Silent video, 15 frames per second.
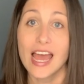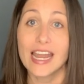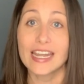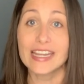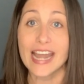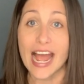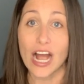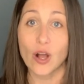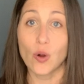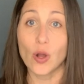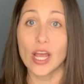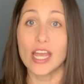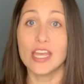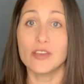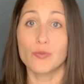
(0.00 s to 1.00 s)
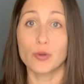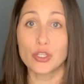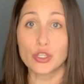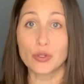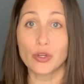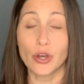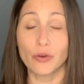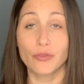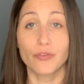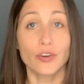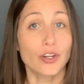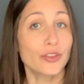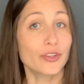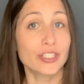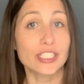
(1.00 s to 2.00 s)
Now, when you go
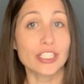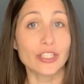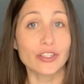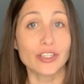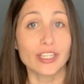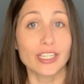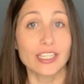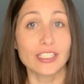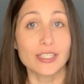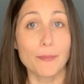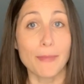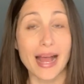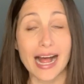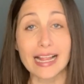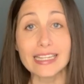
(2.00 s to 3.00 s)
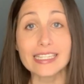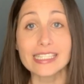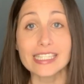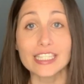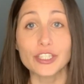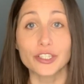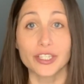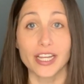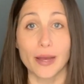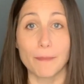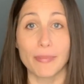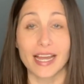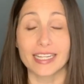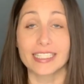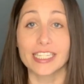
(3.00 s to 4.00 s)
further into looking into balancing your gut
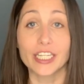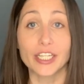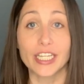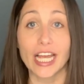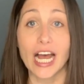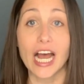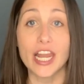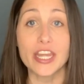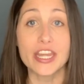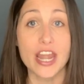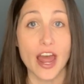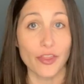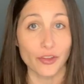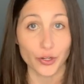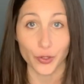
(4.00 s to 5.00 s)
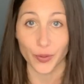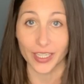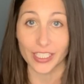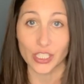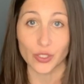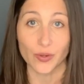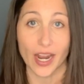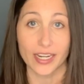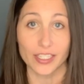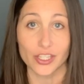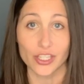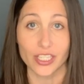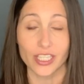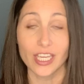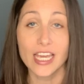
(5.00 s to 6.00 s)
bacteria, another great
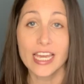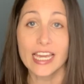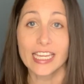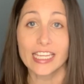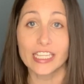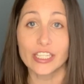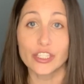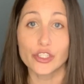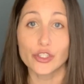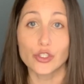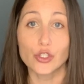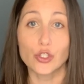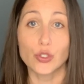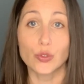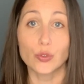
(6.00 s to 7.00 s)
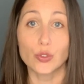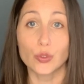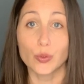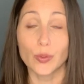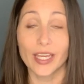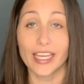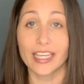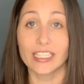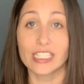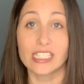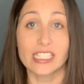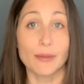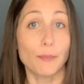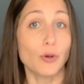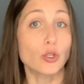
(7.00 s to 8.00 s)
strategy is to do a
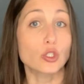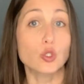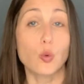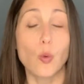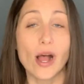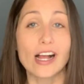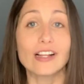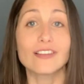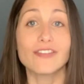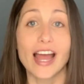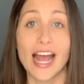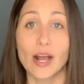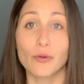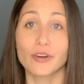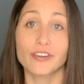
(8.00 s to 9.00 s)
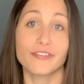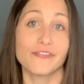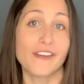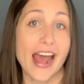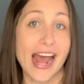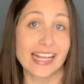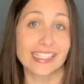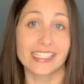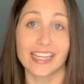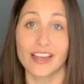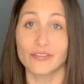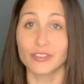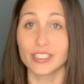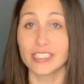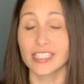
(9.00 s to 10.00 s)
simple 12-hour fast
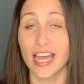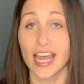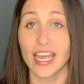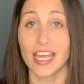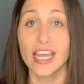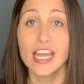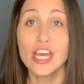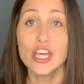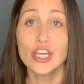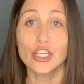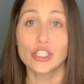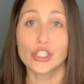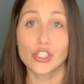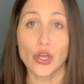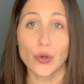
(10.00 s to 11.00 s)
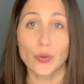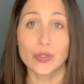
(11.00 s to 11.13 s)
every day. So